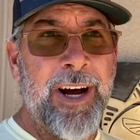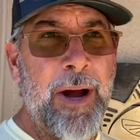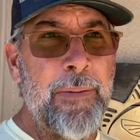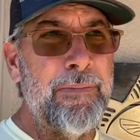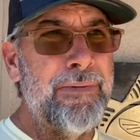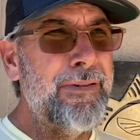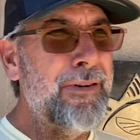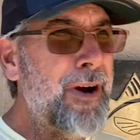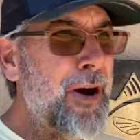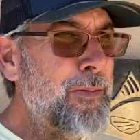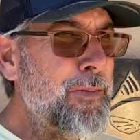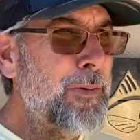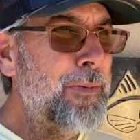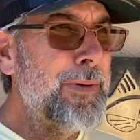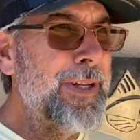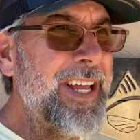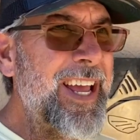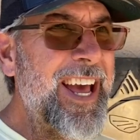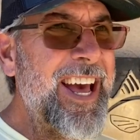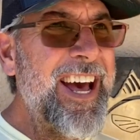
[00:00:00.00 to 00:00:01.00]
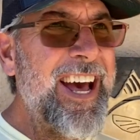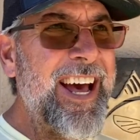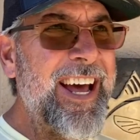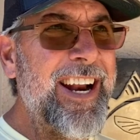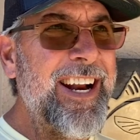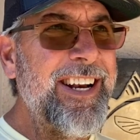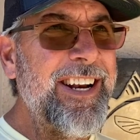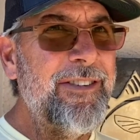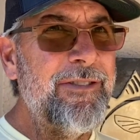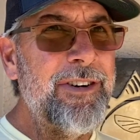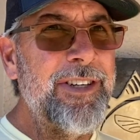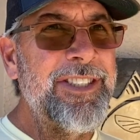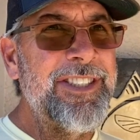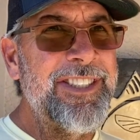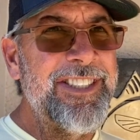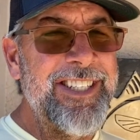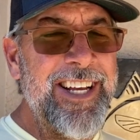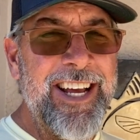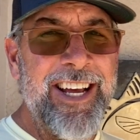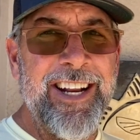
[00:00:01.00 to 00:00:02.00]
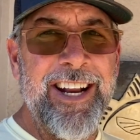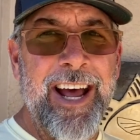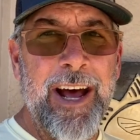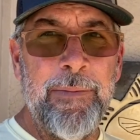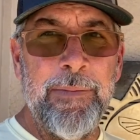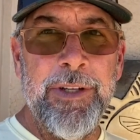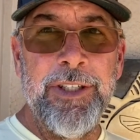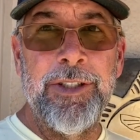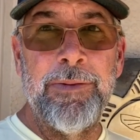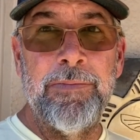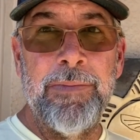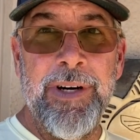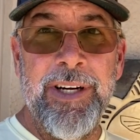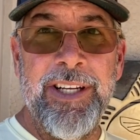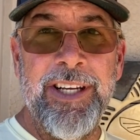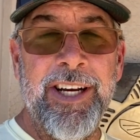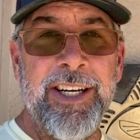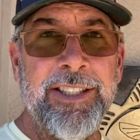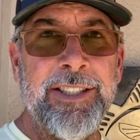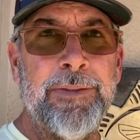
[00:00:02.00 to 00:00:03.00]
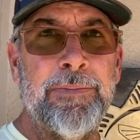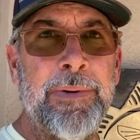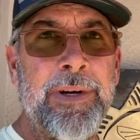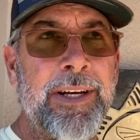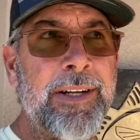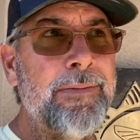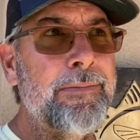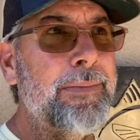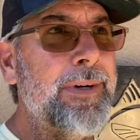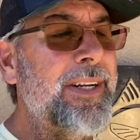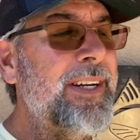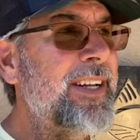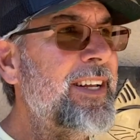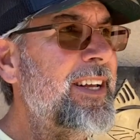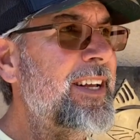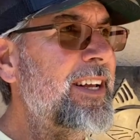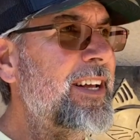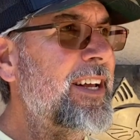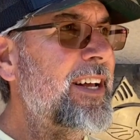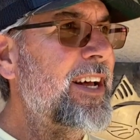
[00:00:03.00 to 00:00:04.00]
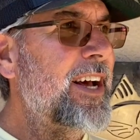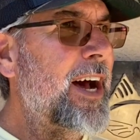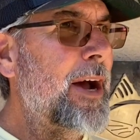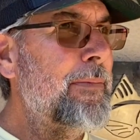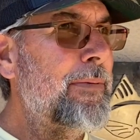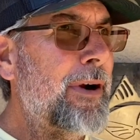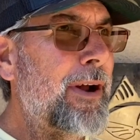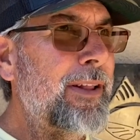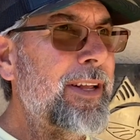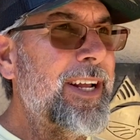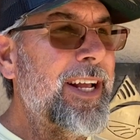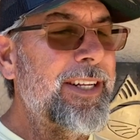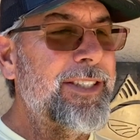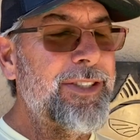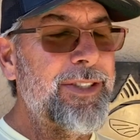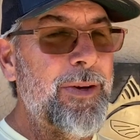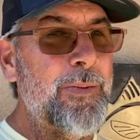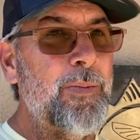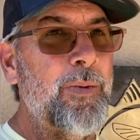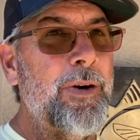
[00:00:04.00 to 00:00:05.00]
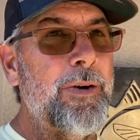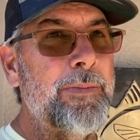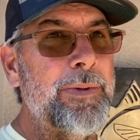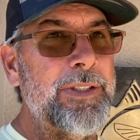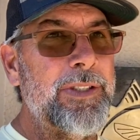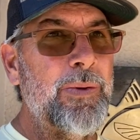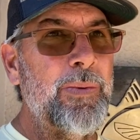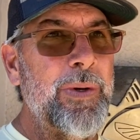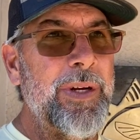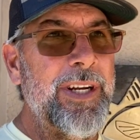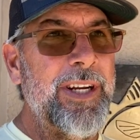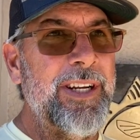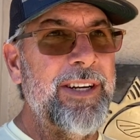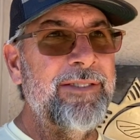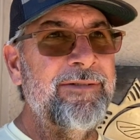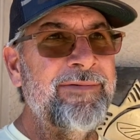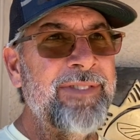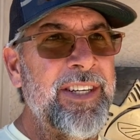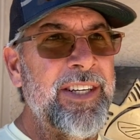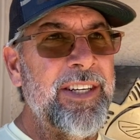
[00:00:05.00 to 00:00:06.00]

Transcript: I never said how much money I spent, but I probably got somewhere between